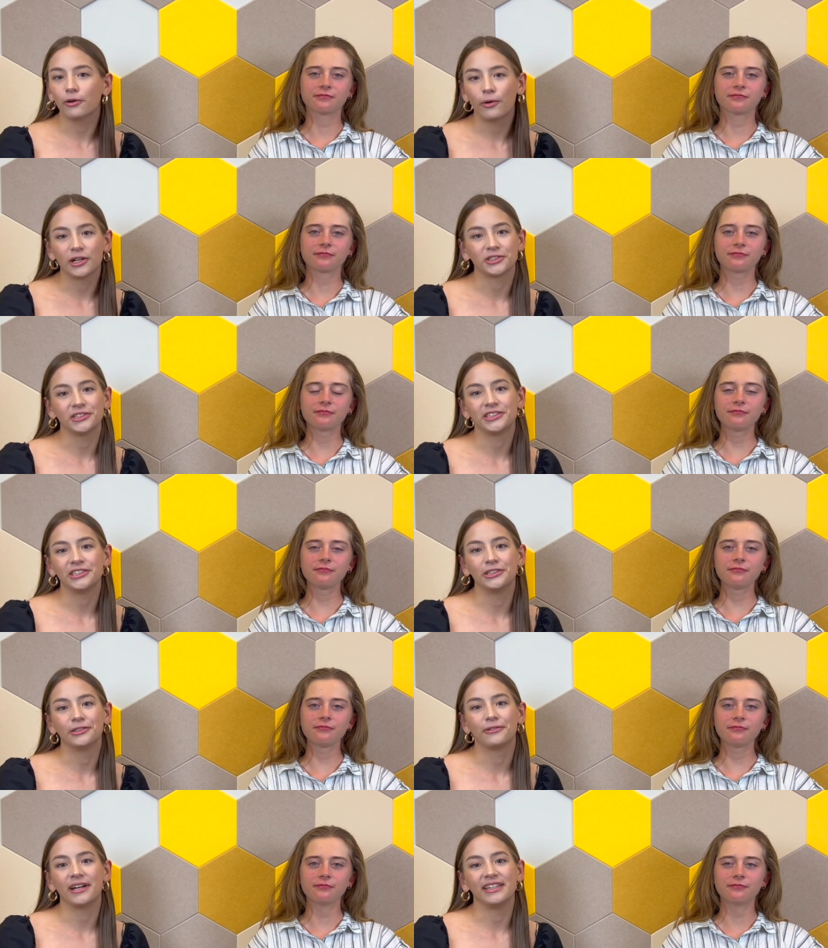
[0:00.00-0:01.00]
Speaker 1: questions
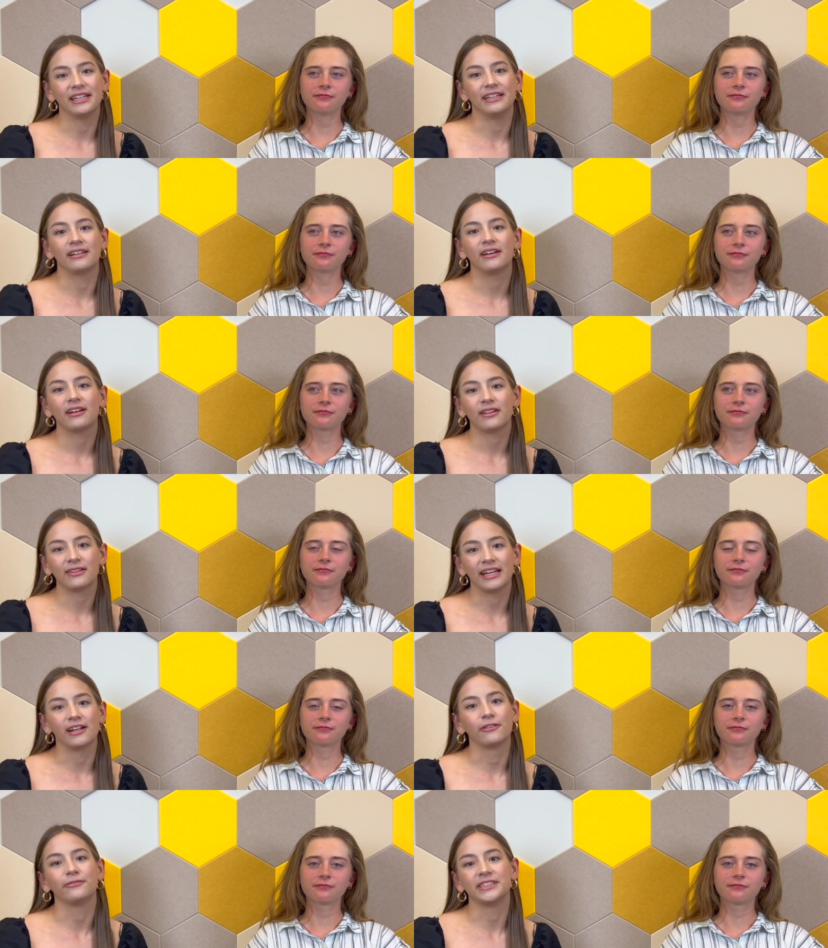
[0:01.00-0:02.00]
to, and then
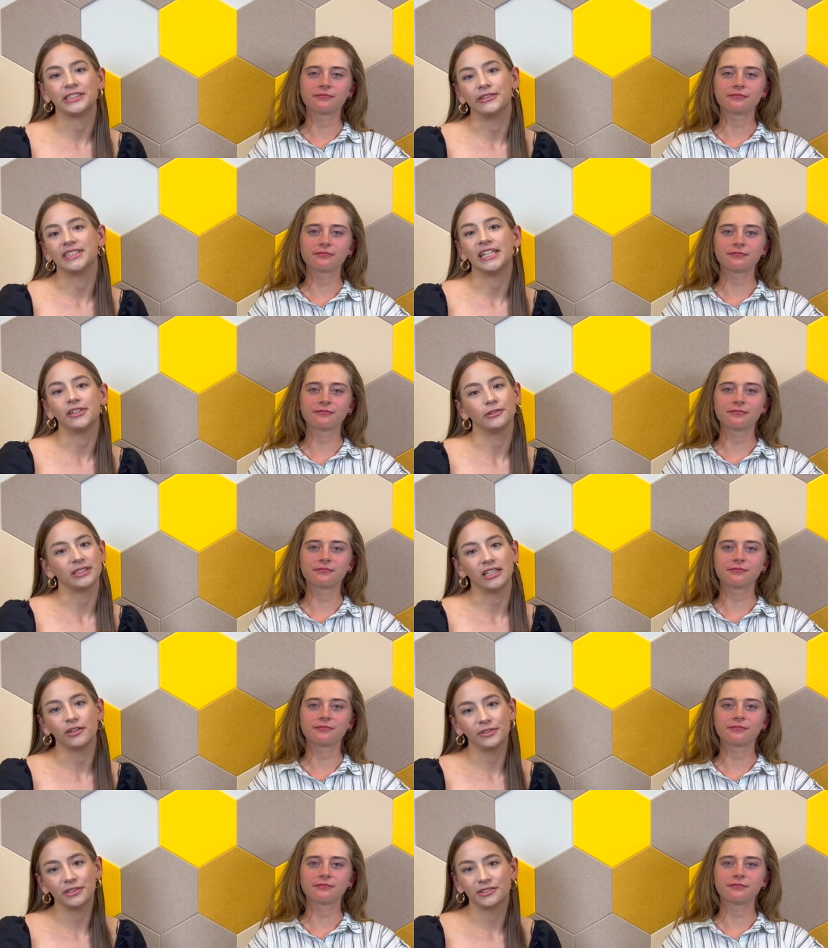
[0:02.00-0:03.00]
later facilitate those
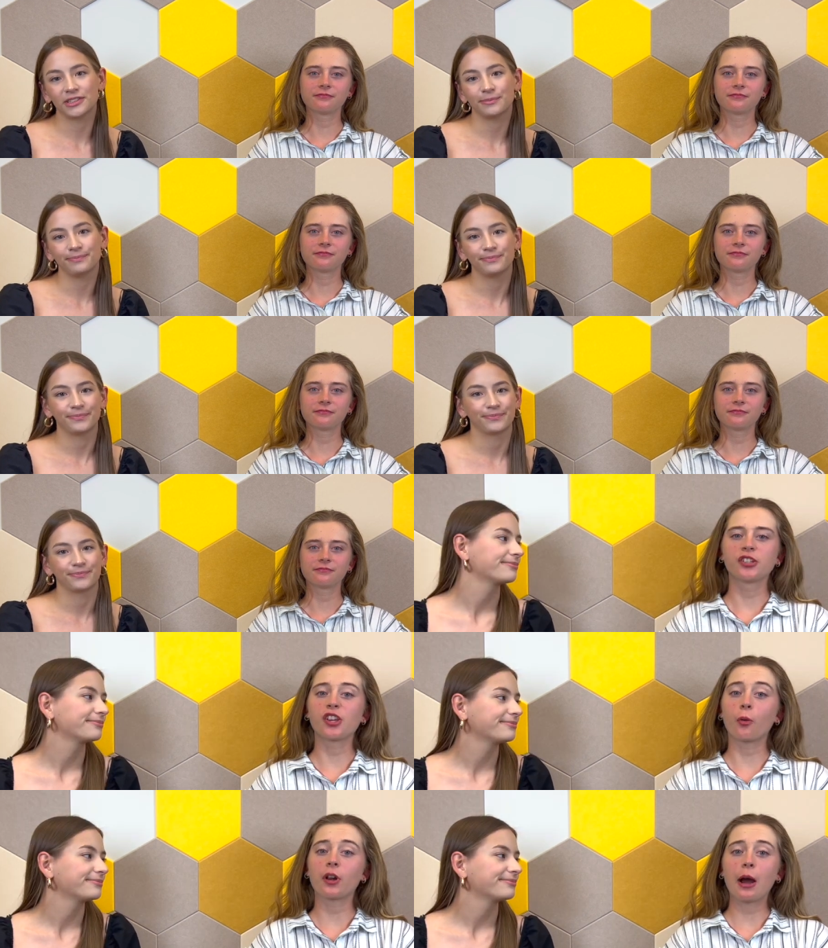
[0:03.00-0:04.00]
interviews.
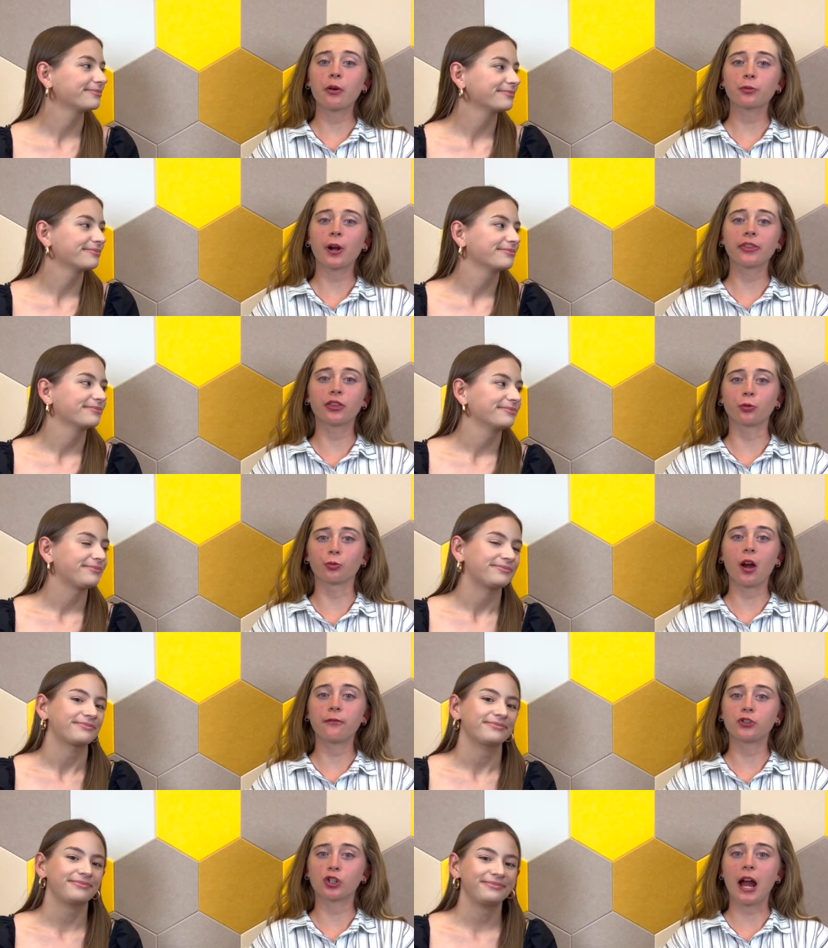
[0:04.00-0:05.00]
Speaker 2: So when I would write the
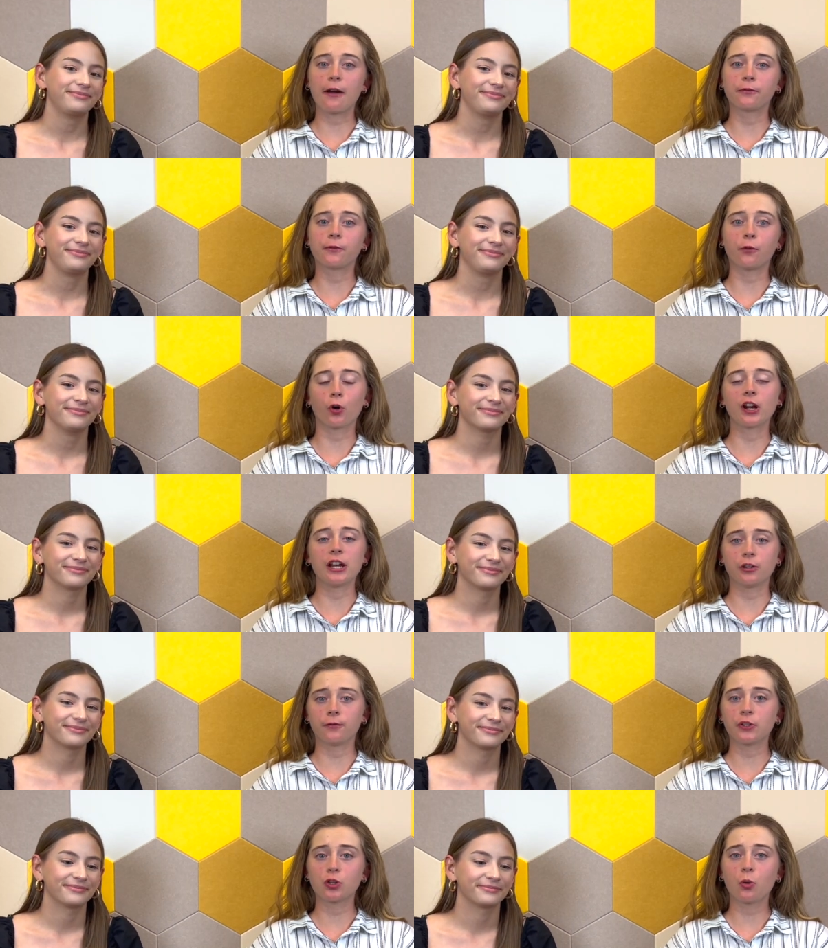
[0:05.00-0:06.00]
rough draft for
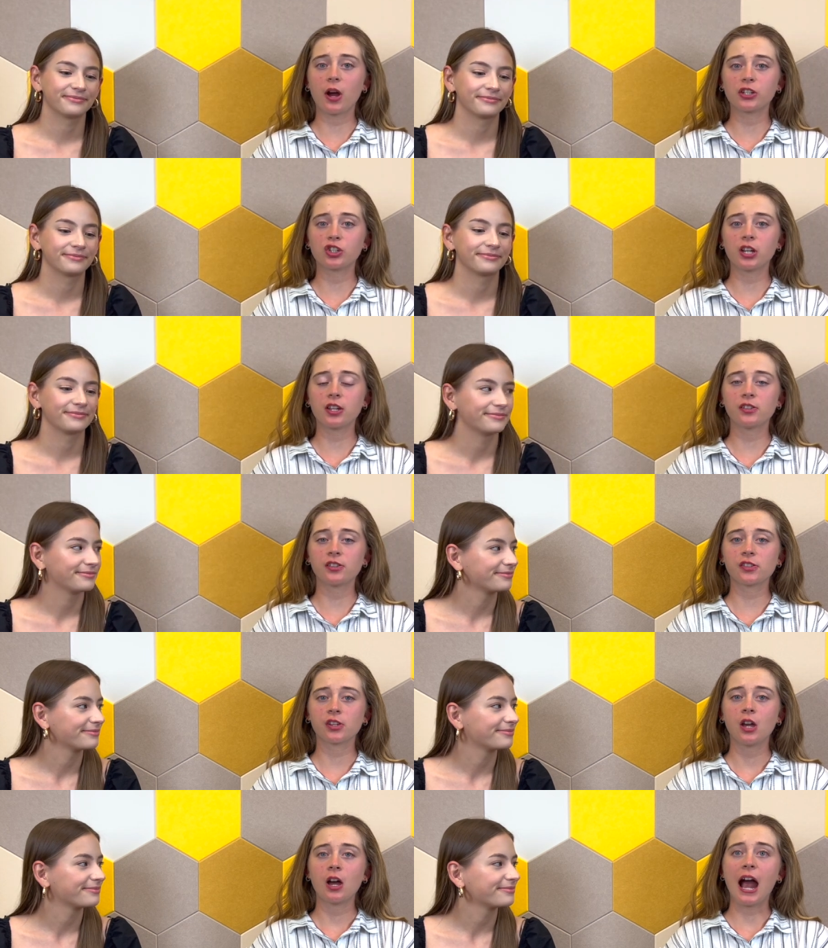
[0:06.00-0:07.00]
interview questions,
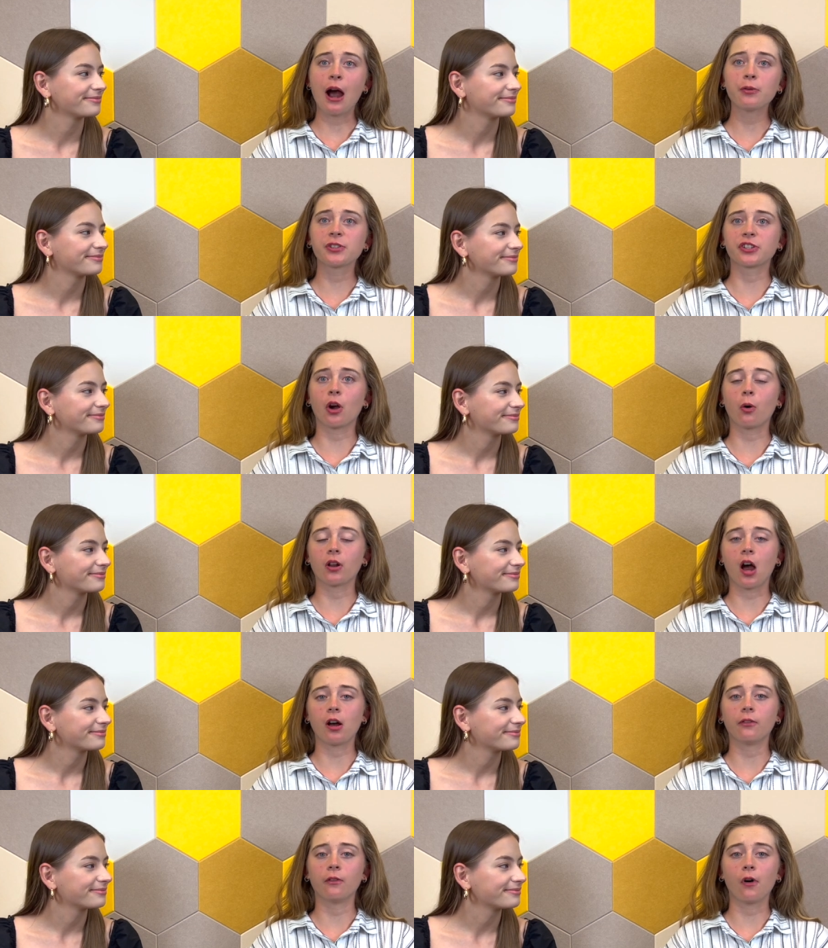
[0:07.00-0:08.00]
I was going
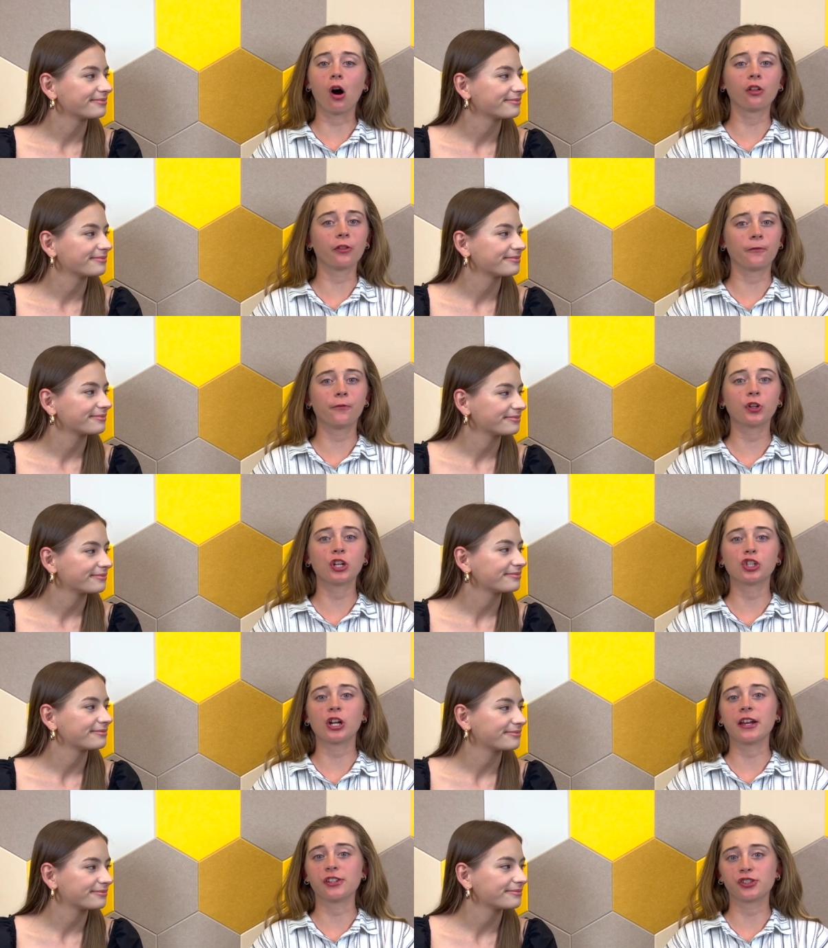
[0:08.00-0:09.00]
off of all of the footage
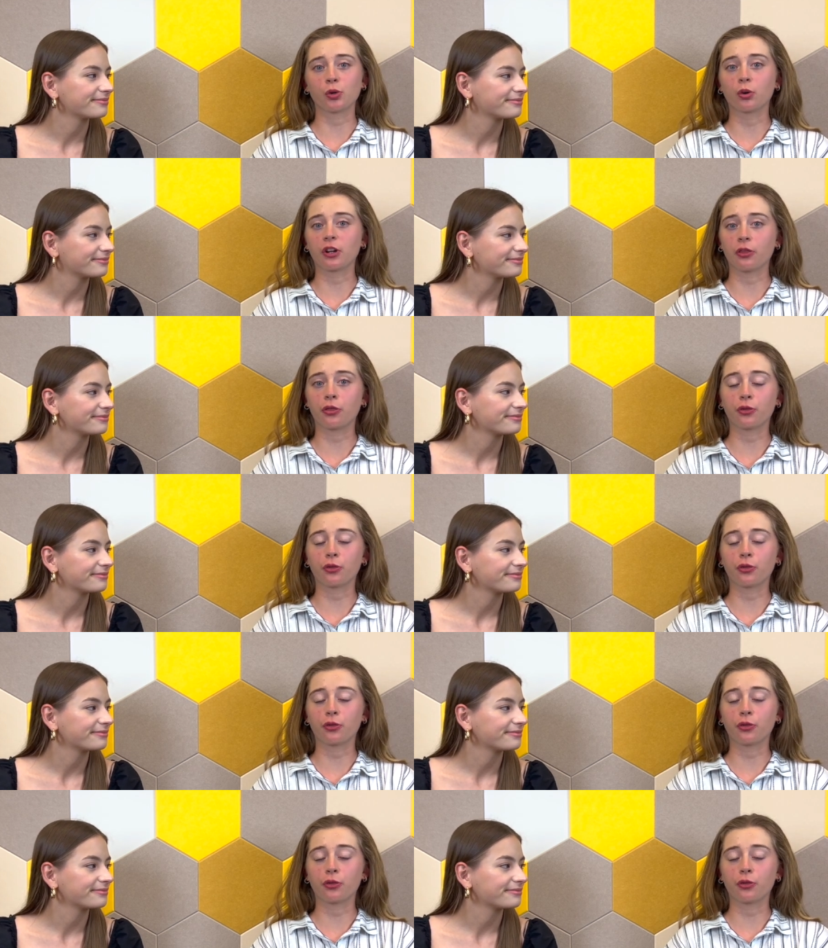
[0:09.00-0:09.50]
I had sorted